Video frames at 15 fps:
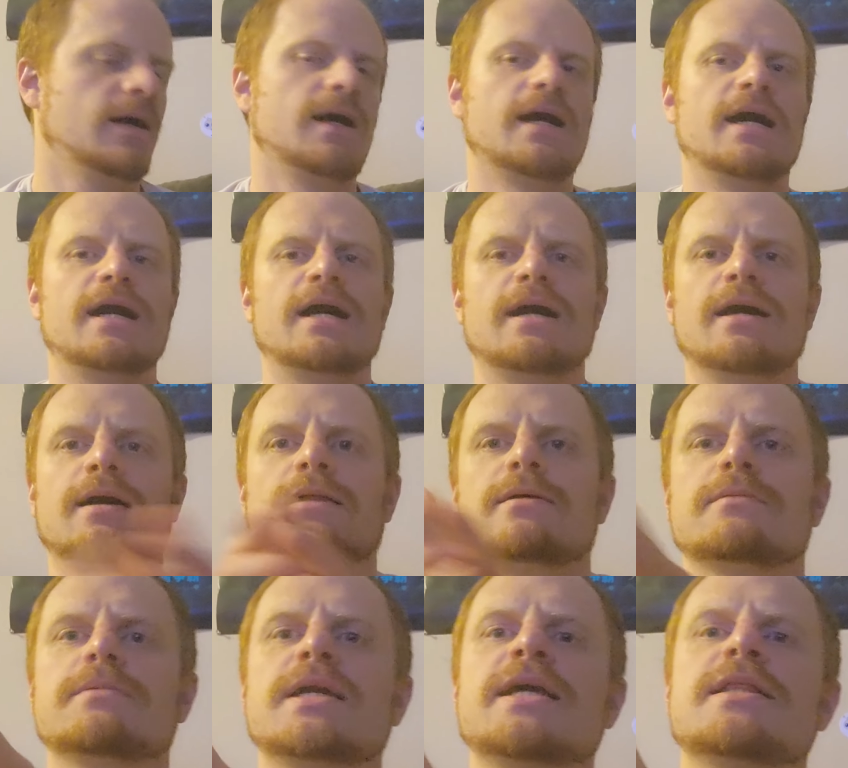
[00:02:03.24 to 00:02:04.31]

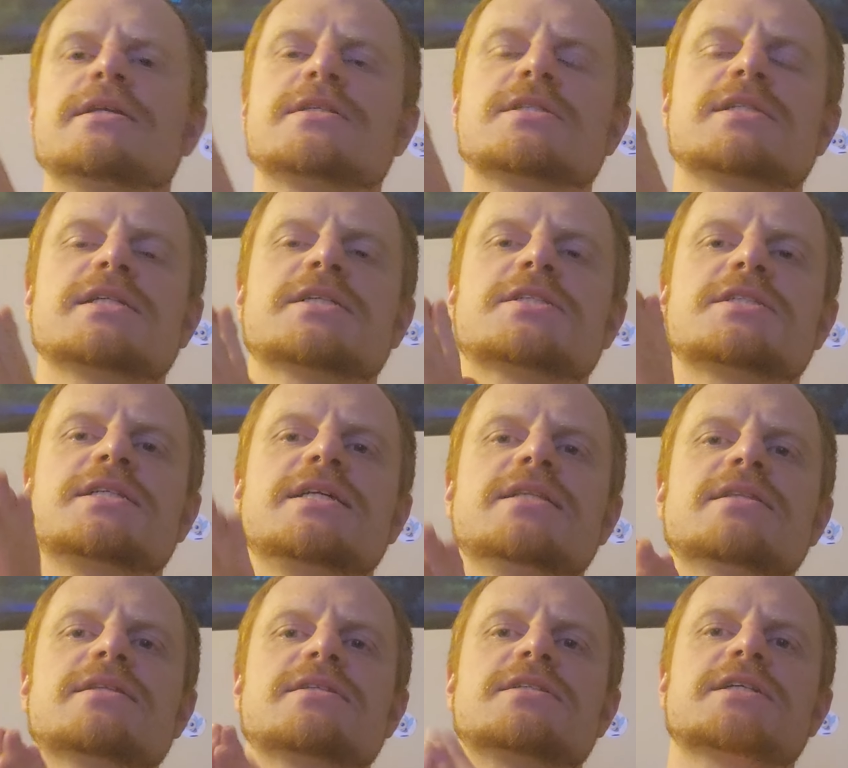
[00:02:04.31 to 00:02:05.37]
In the
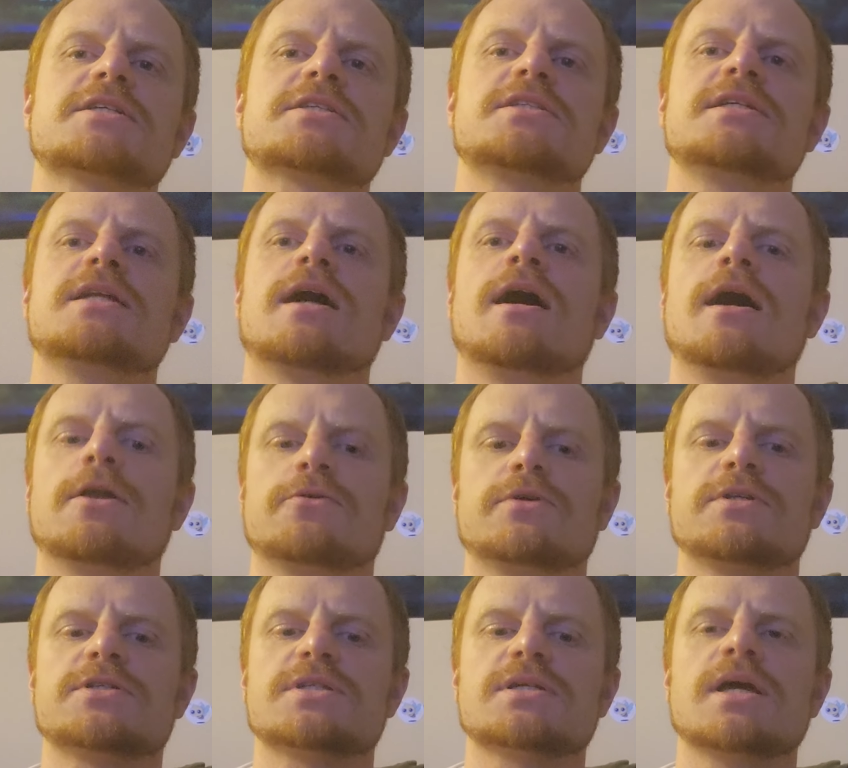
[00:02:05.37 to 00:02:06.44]

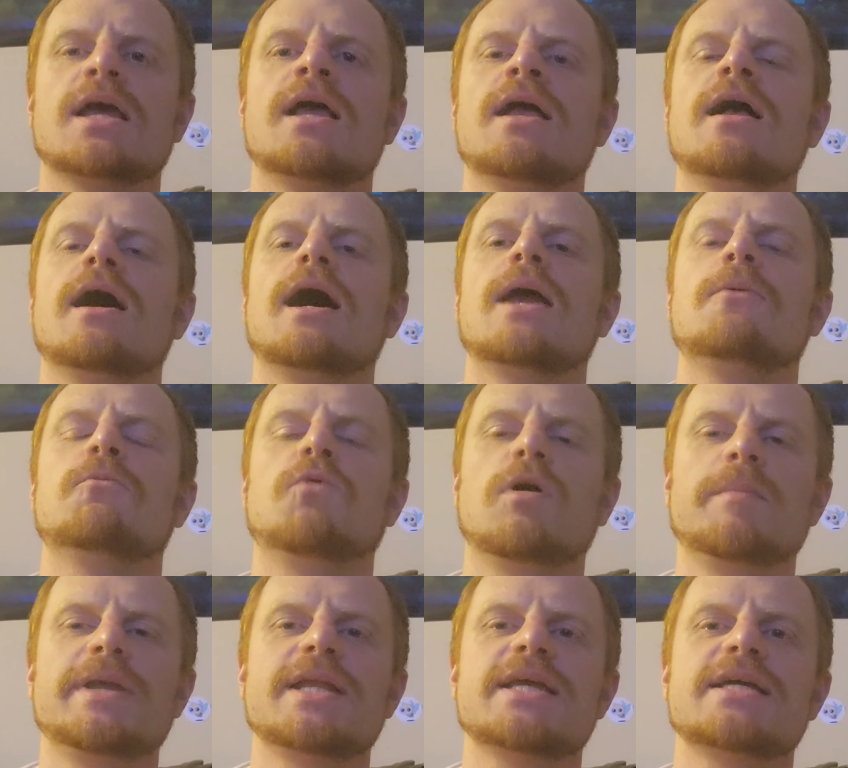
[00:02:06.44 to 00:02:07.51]
1600s, a
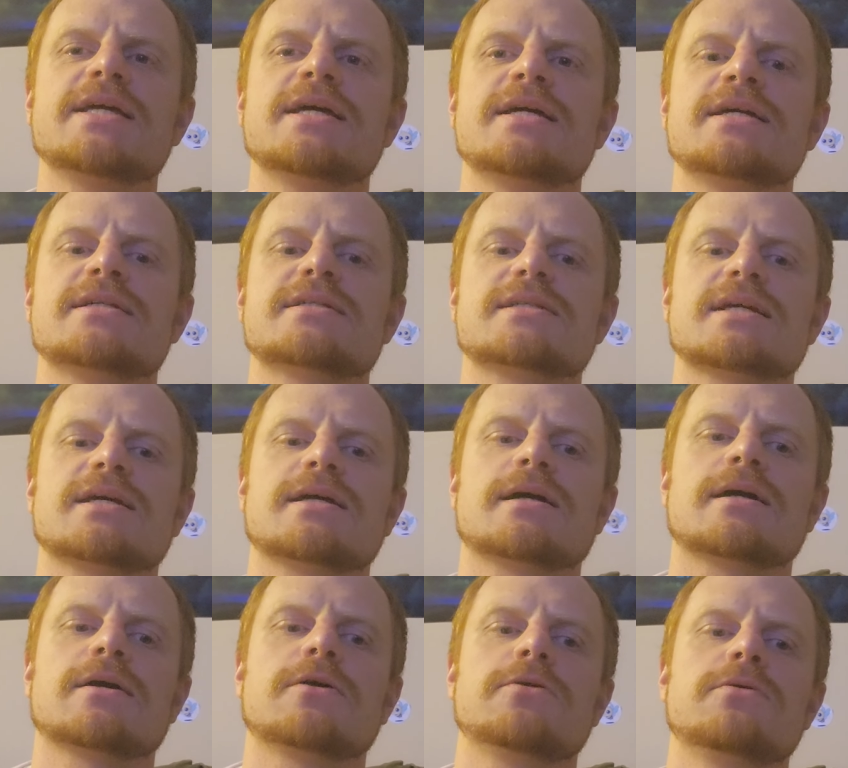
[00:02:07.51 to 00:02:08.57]
woman is
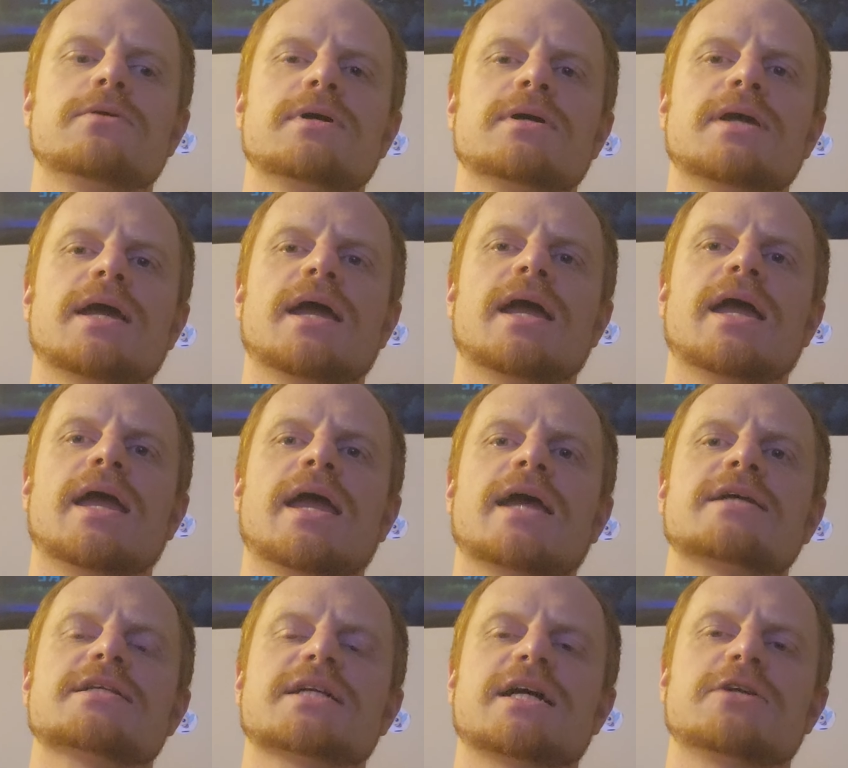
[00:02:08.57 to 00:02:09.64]
who
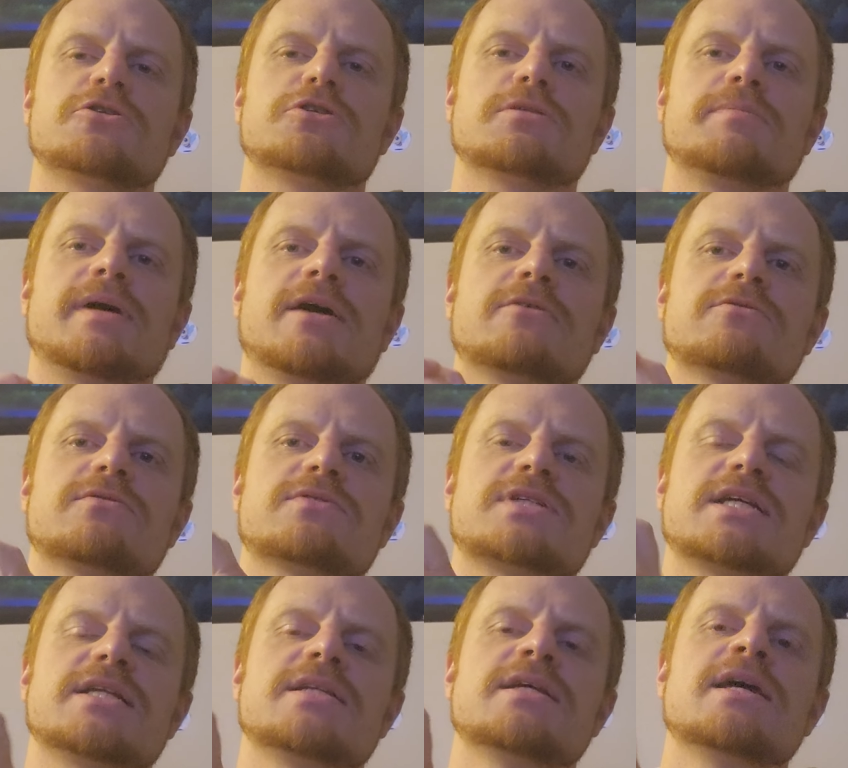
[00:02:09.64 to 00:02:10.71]
has conjured the powers of
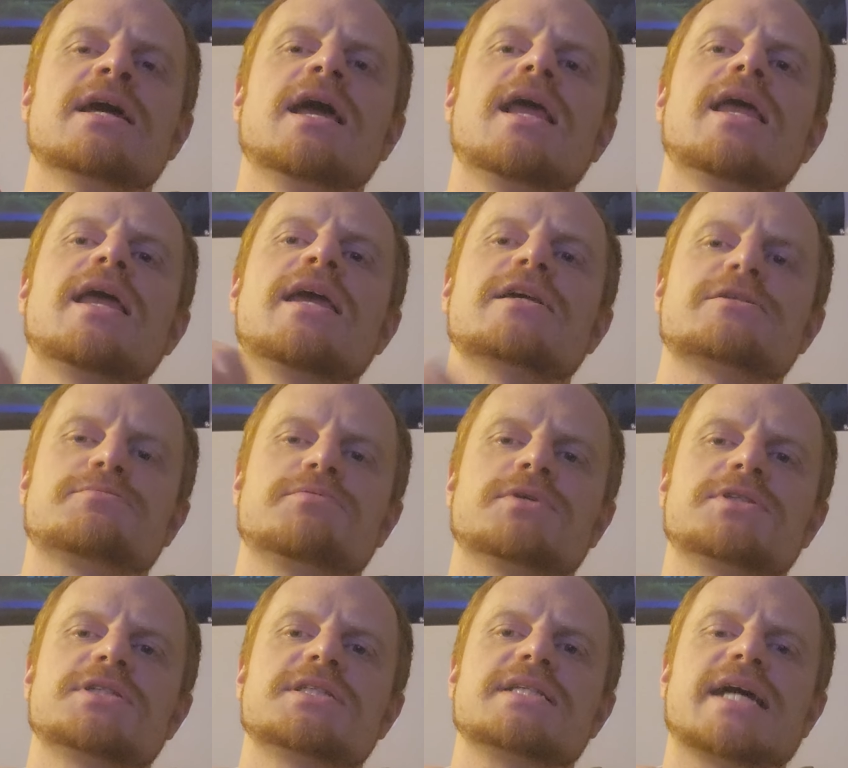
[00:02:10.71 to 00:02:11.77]
Satan is
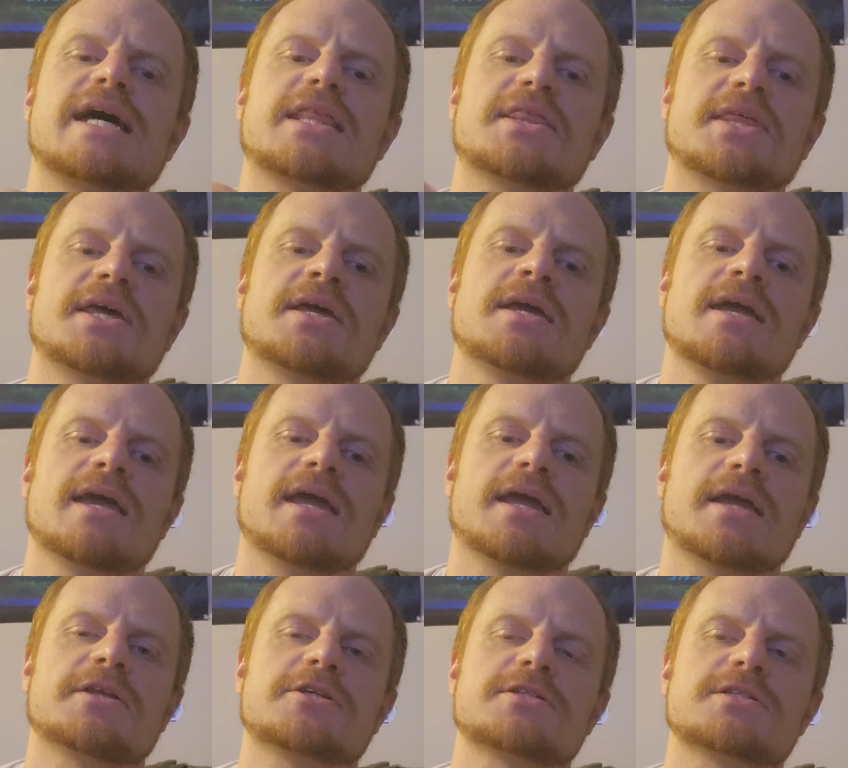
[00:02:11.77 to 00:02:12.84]
put to death,
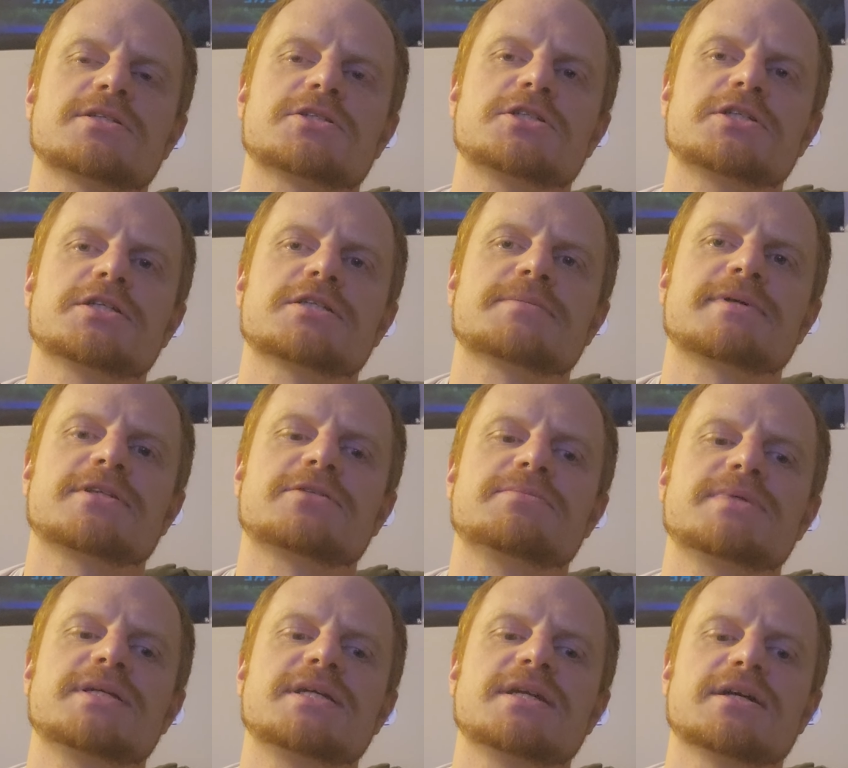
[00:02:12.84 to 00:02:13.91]
and just as she is about to
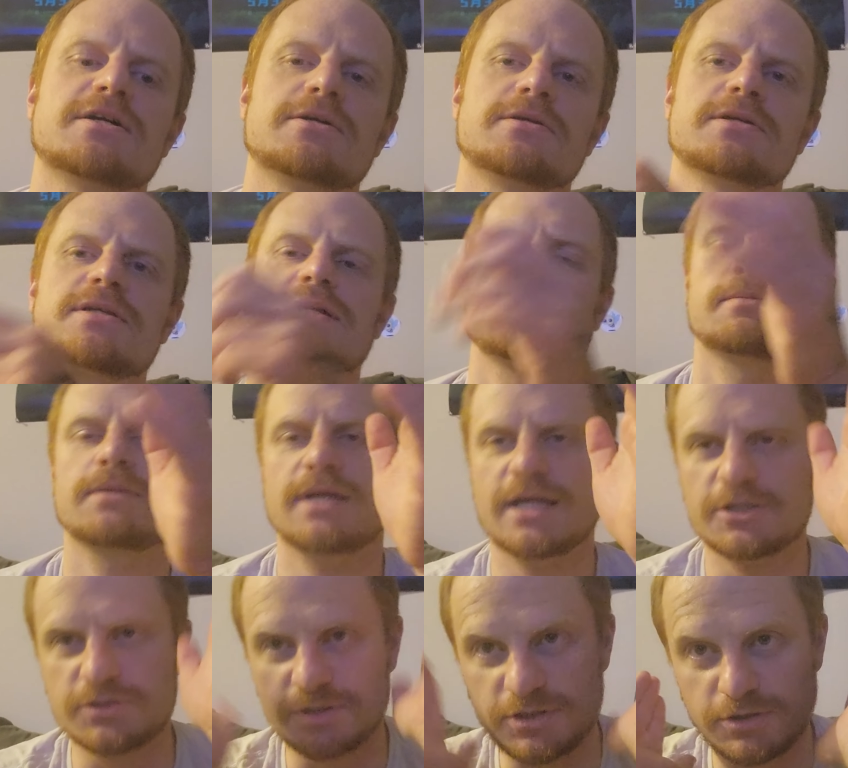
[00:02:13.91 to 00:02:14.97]
be killed, they
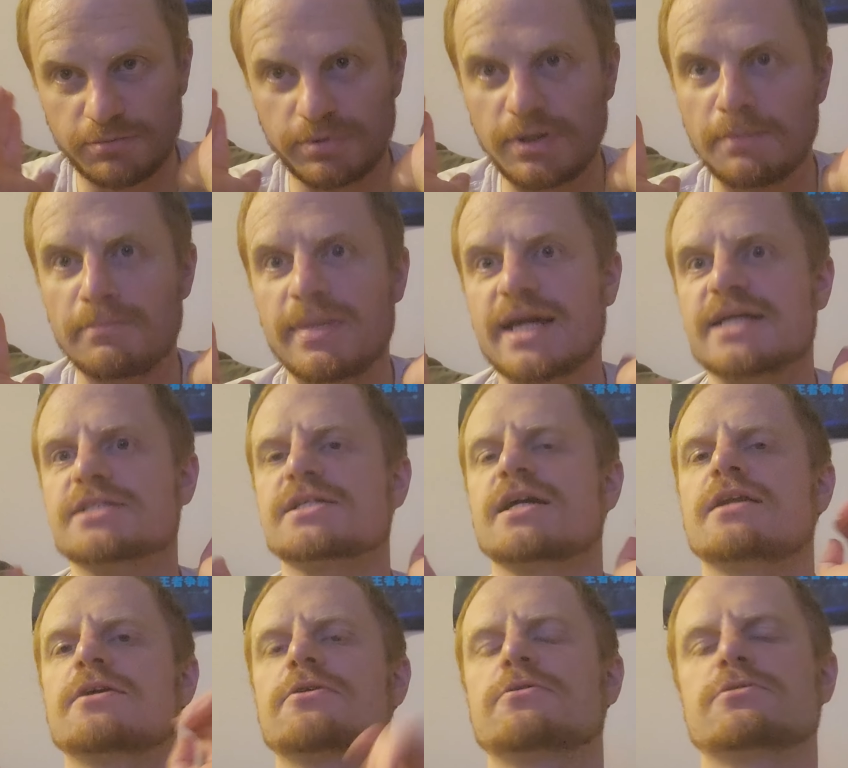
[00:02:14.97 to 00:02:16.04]
actually do put a mask
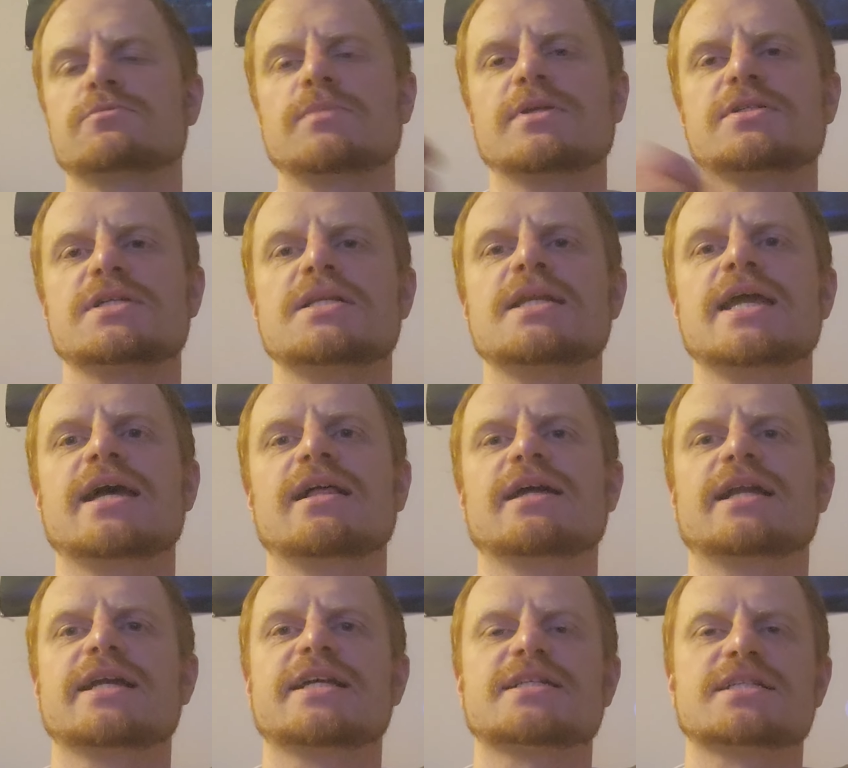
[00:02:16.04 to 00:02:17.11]
on her, about to nail
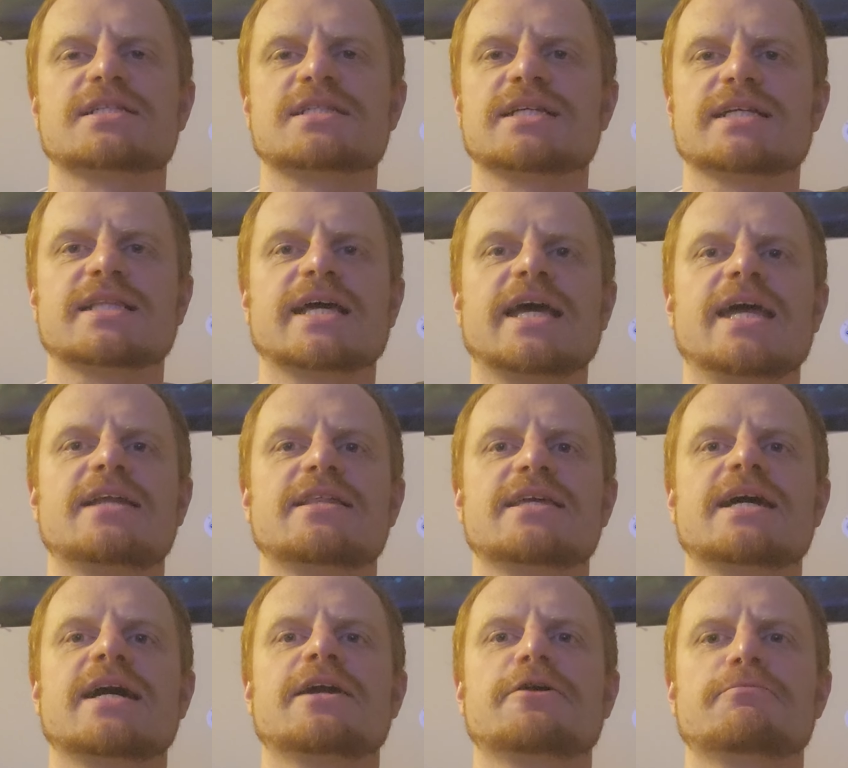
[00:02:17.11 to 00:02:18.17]
it. I guess it's like the head of
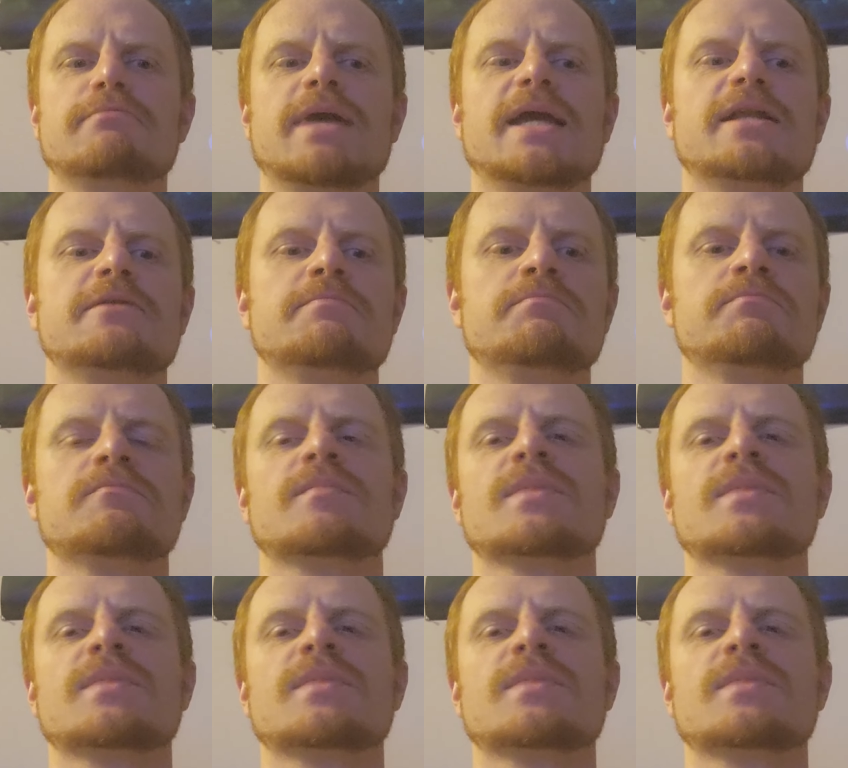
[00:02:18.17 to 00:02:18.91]
the Iron Maiden.